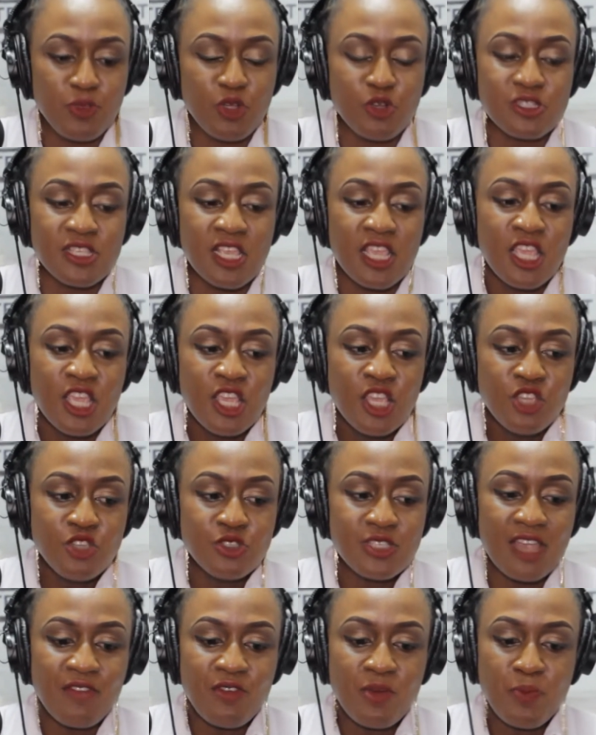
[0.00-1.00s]
Because you
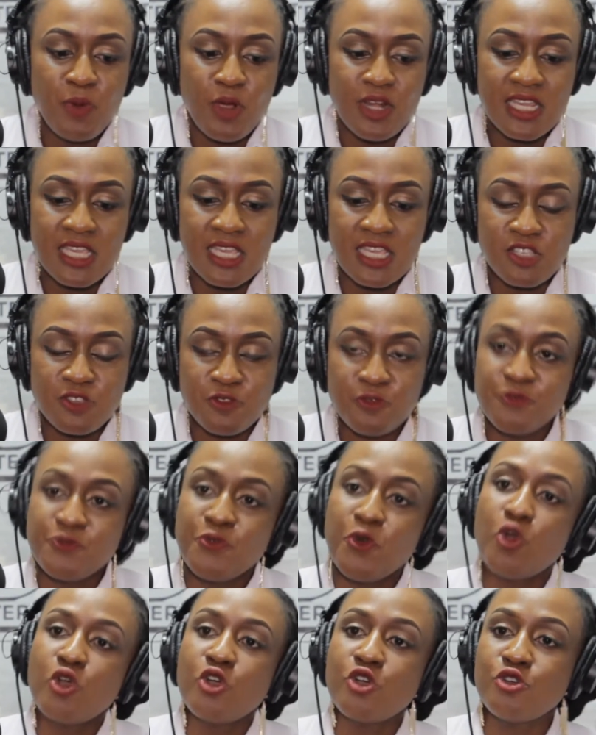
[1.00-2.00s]
see, everybody is
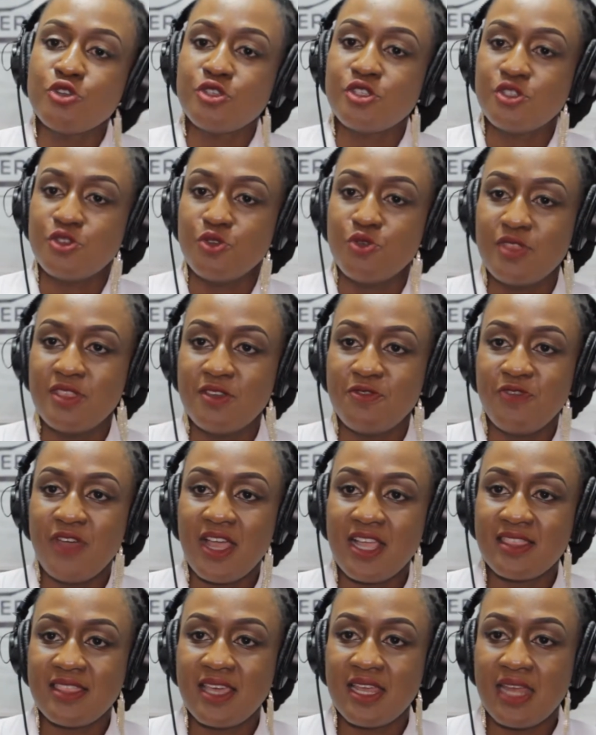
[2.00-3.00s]
focused on the
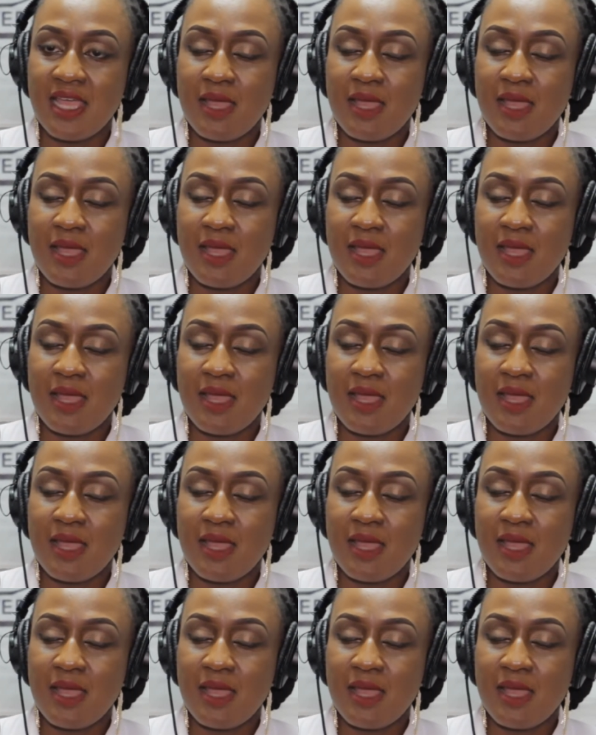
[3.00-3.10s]
fact that